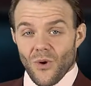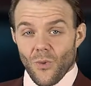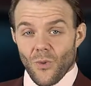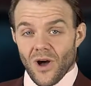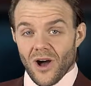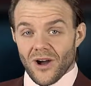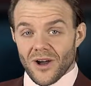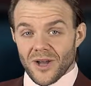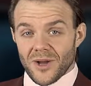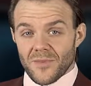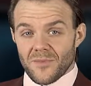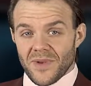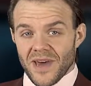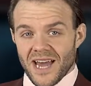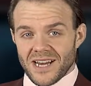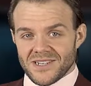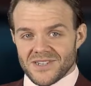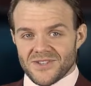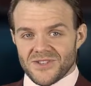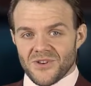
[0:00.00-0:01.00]
Welcome
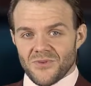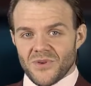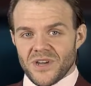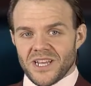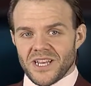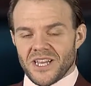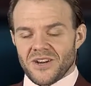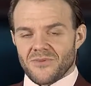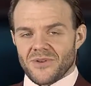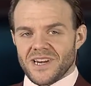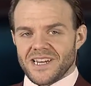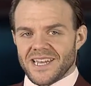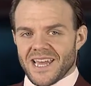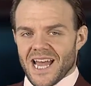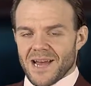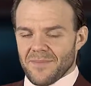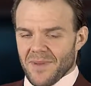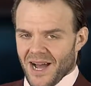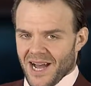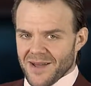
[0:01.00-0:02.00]
back to the weekly
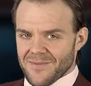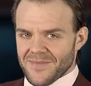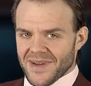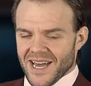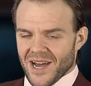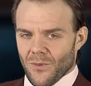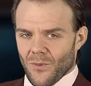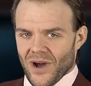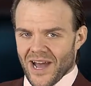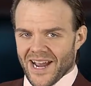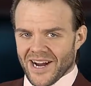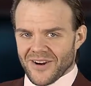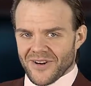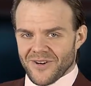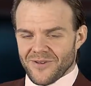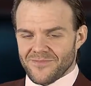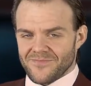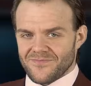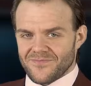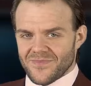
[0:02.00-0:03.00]
recap. I'm Matt Wacker.